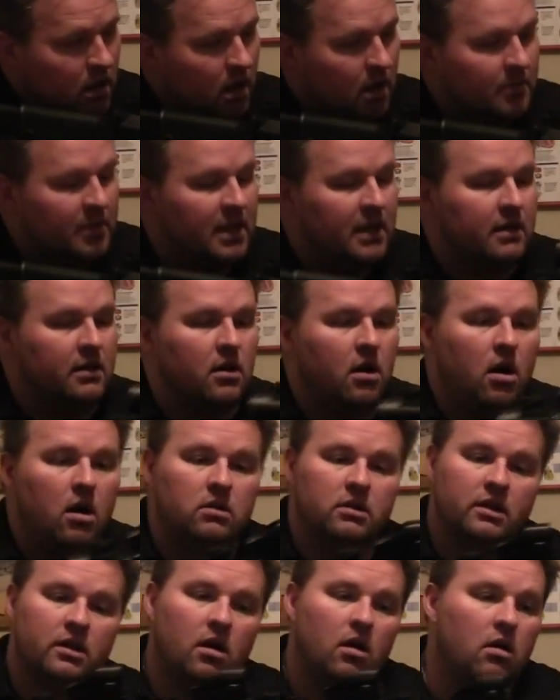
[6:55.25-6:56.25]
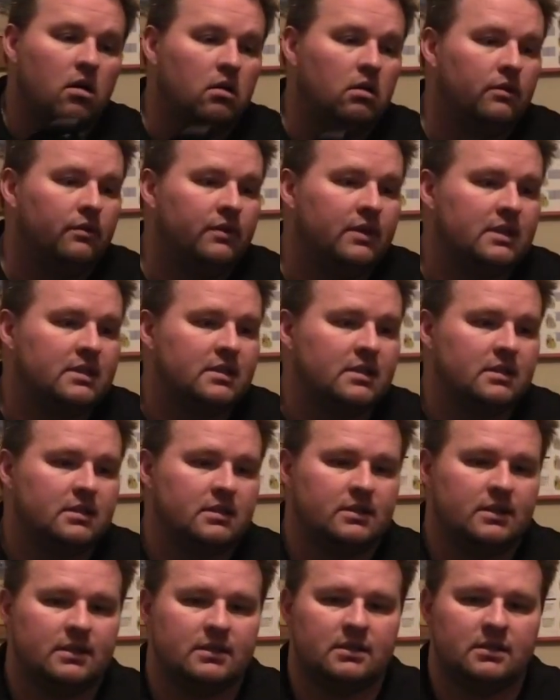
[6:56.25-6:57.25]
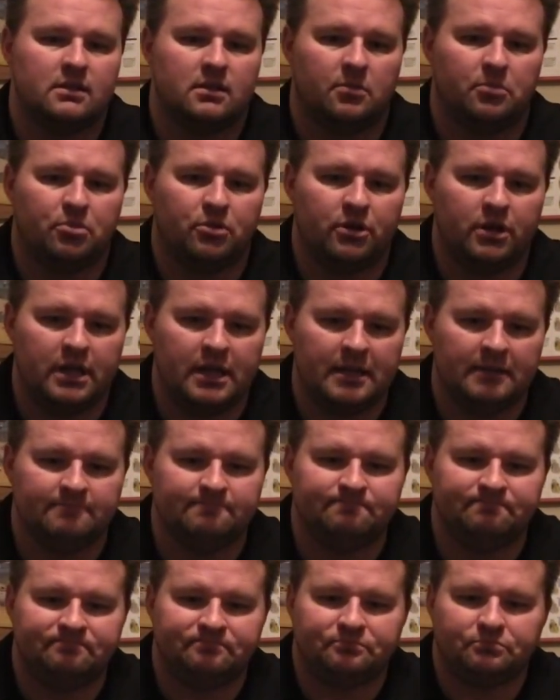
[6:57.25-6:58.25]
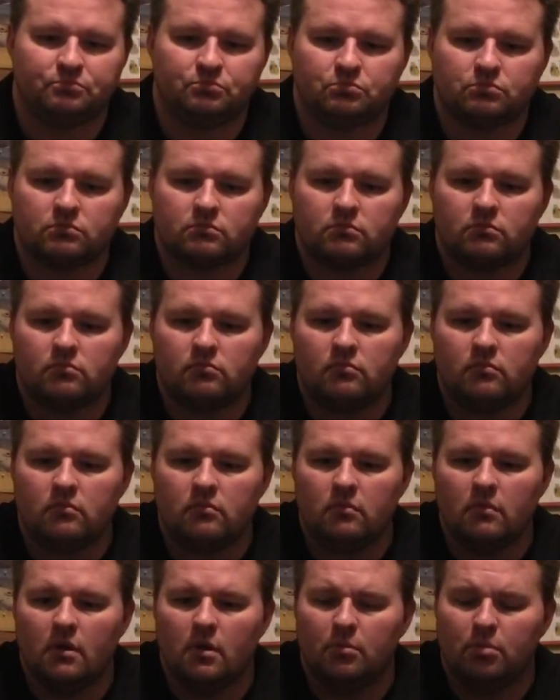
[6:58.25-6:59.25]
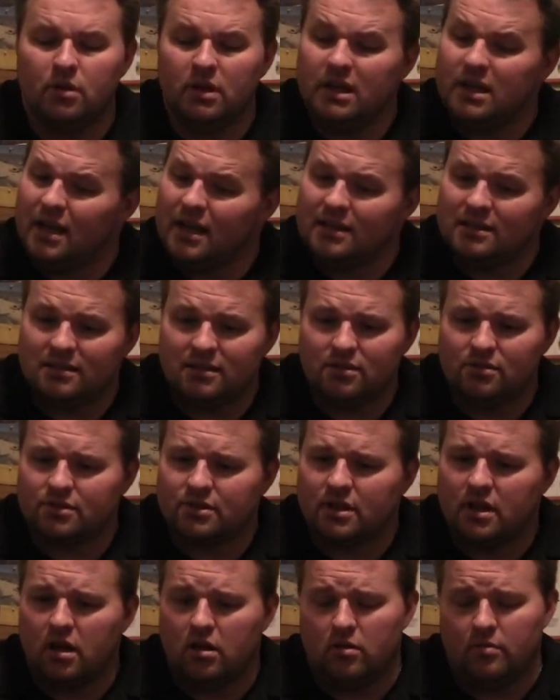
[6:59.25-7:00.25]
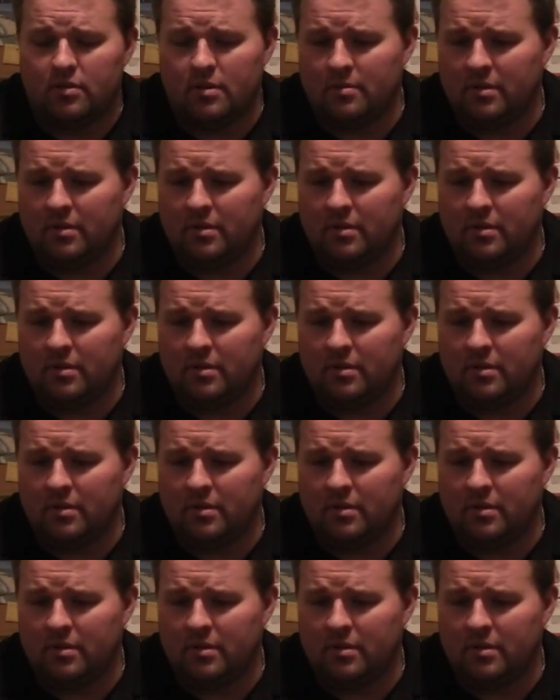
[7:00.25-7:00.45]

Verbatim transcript: I mean, all in all, this is this is a pretty, pretty nice little scope.